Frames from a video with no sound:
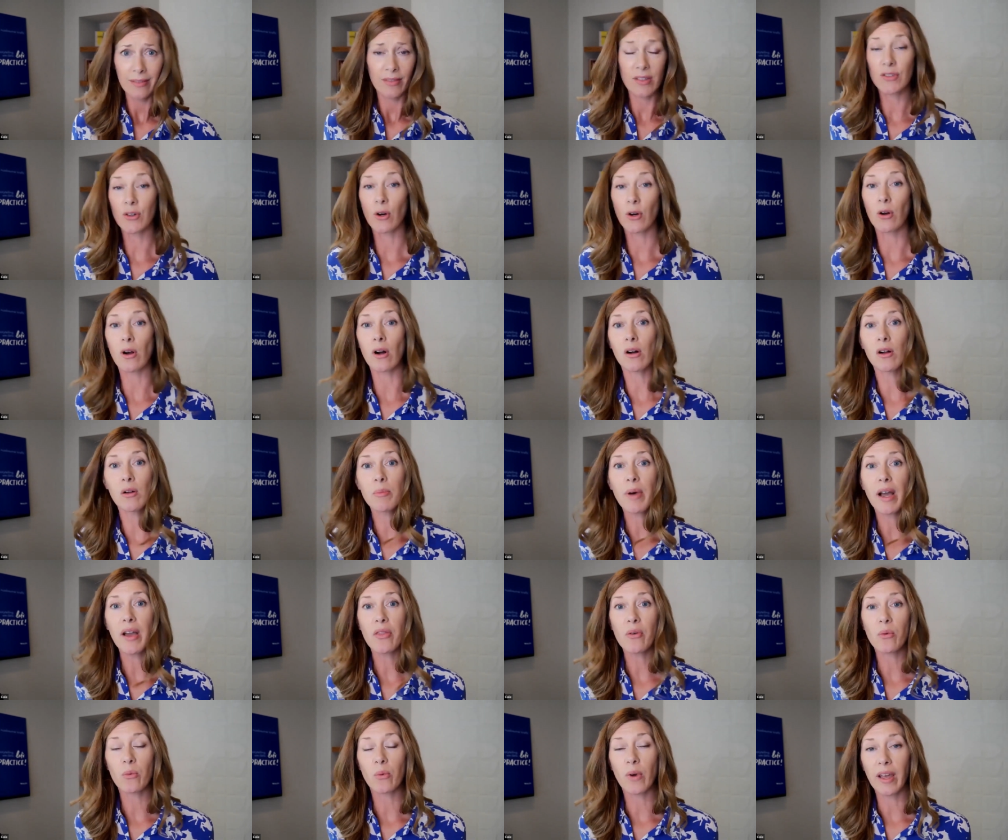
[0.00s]
These are all, by
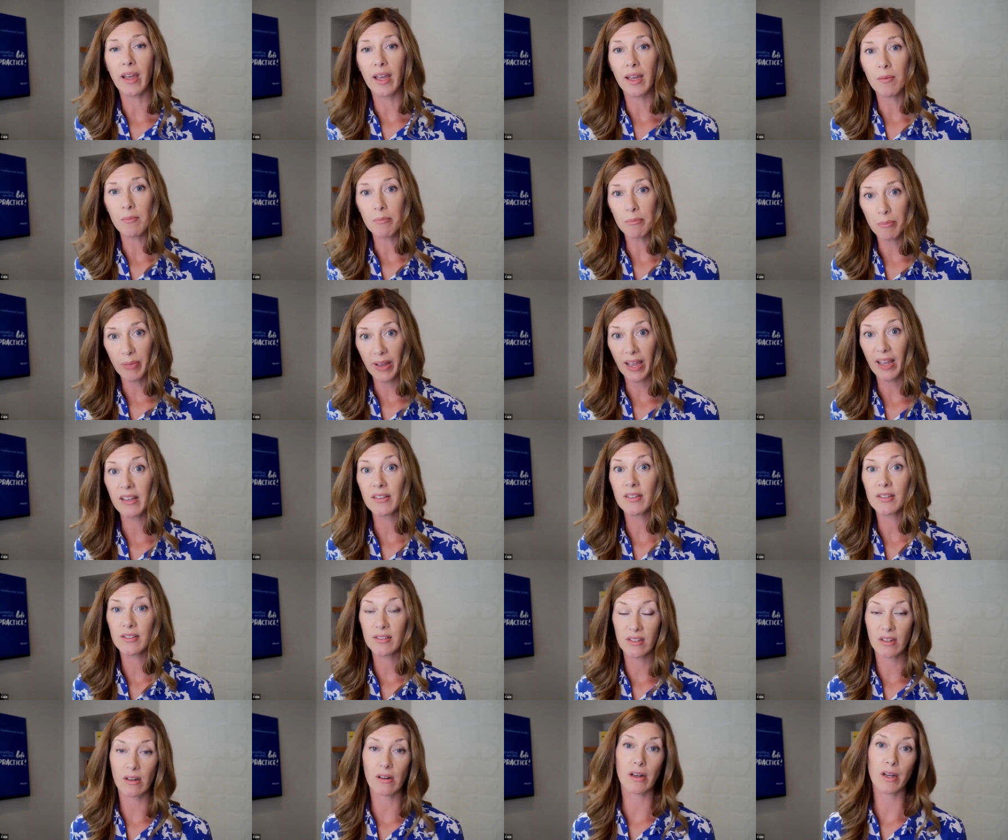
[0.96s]
the way,
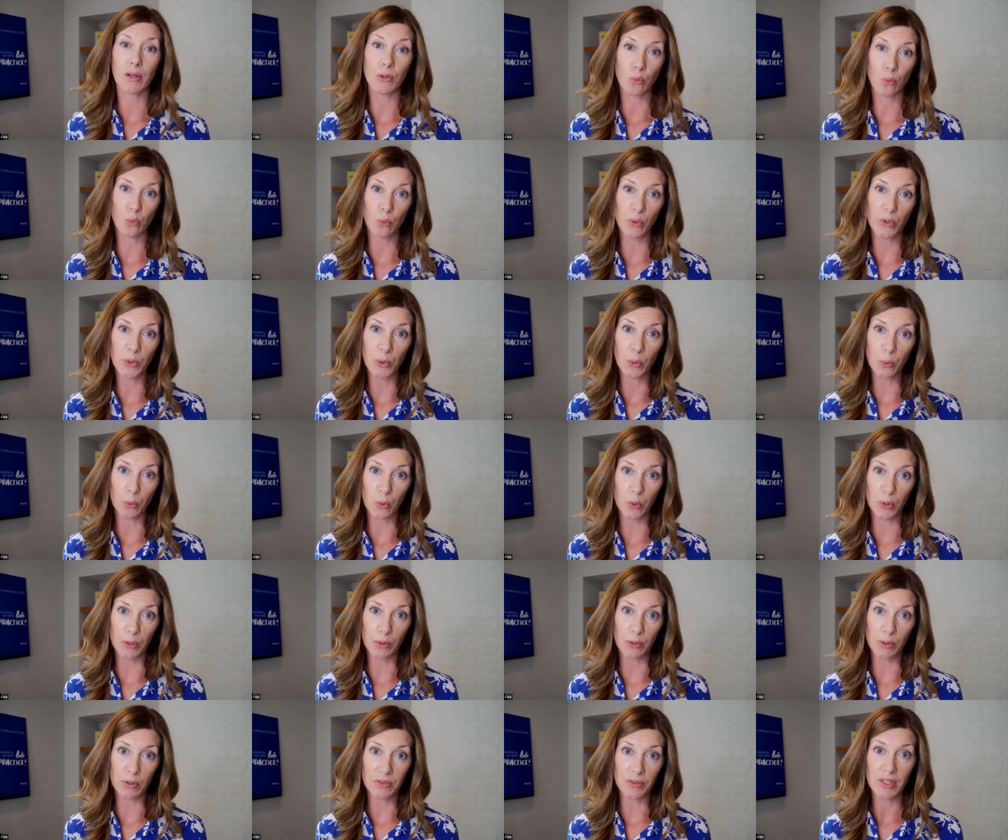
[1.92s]
based on real
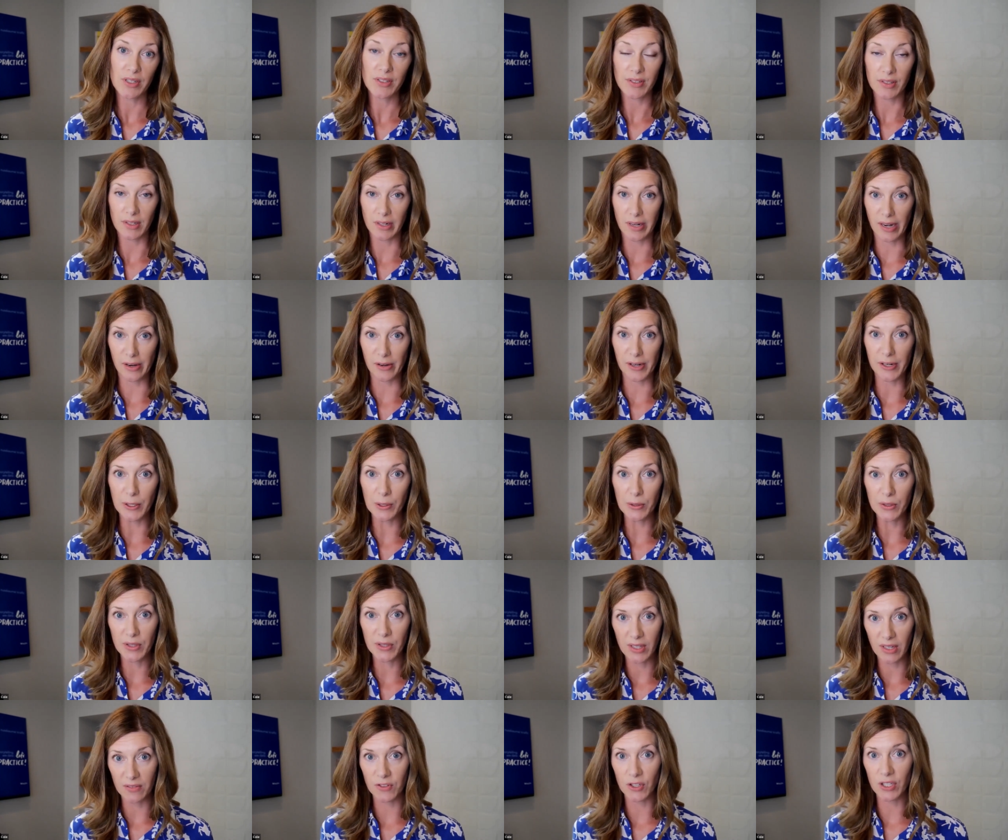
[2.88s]
world scenarios.
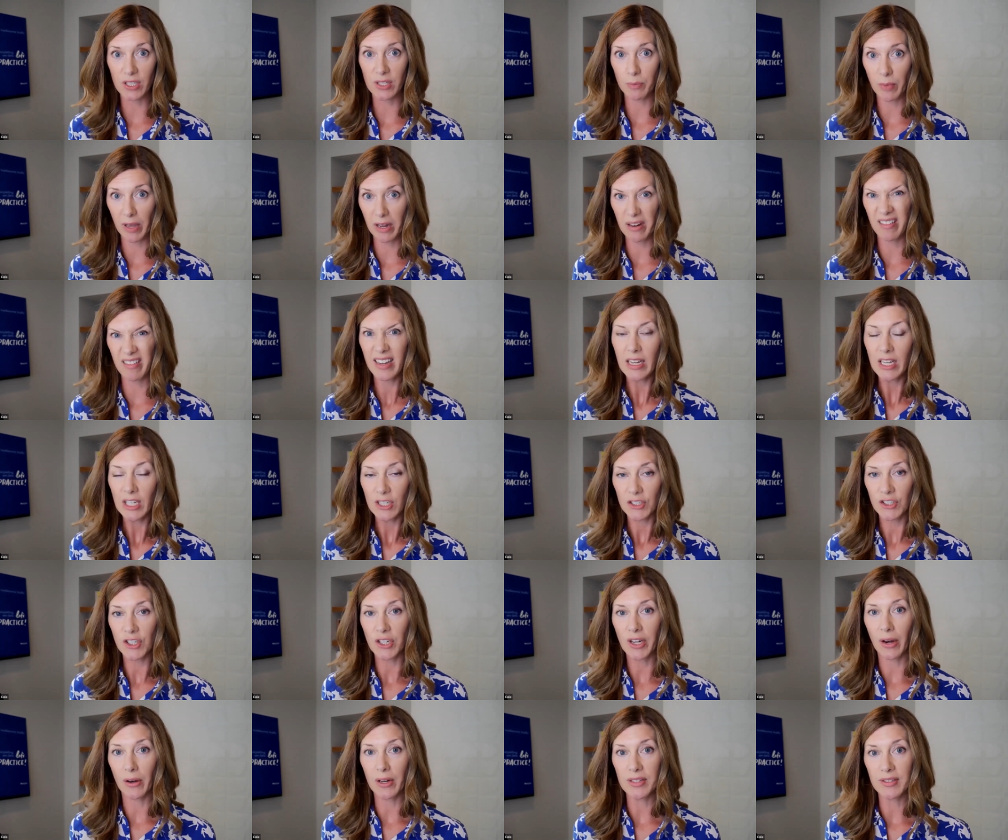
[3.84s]
They've just been
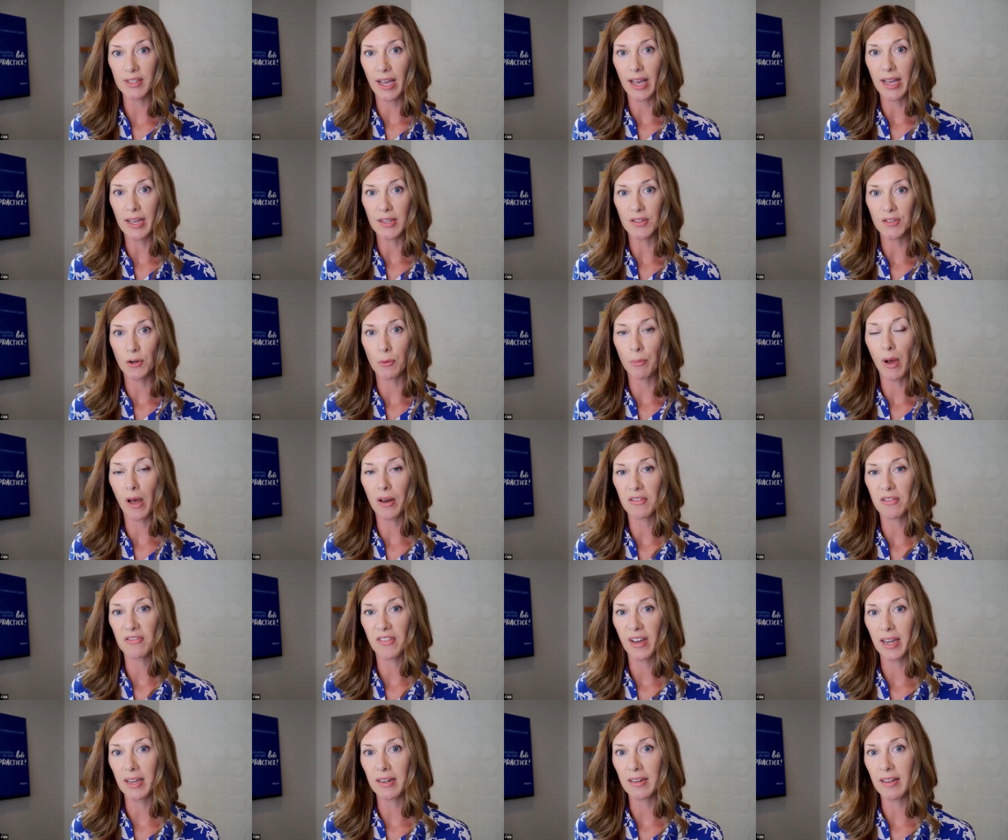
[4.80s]
genericized or
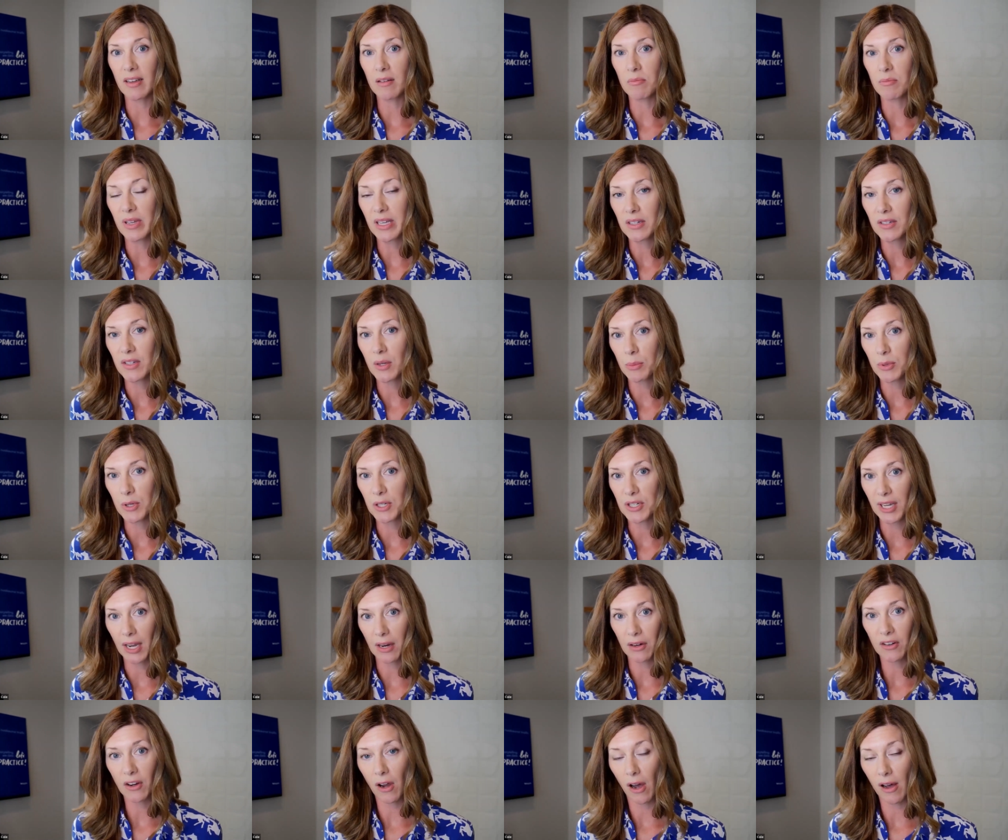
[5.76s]
modified a bit to
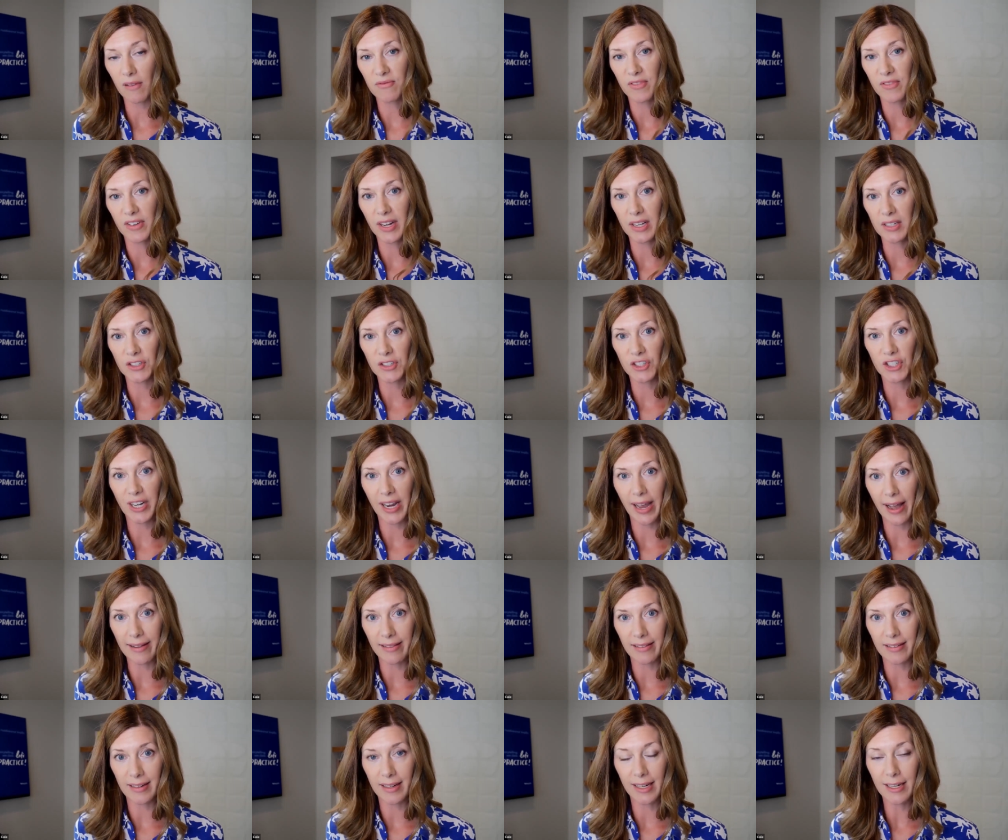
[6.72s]
protect
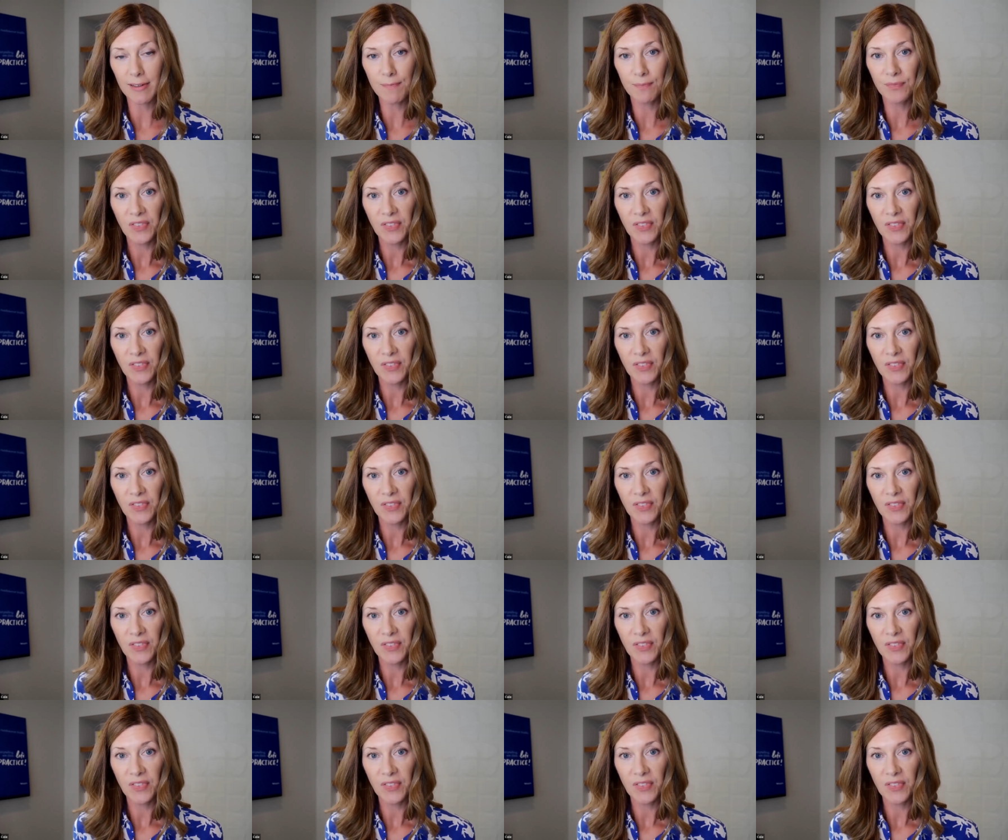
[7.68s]
confidentiality.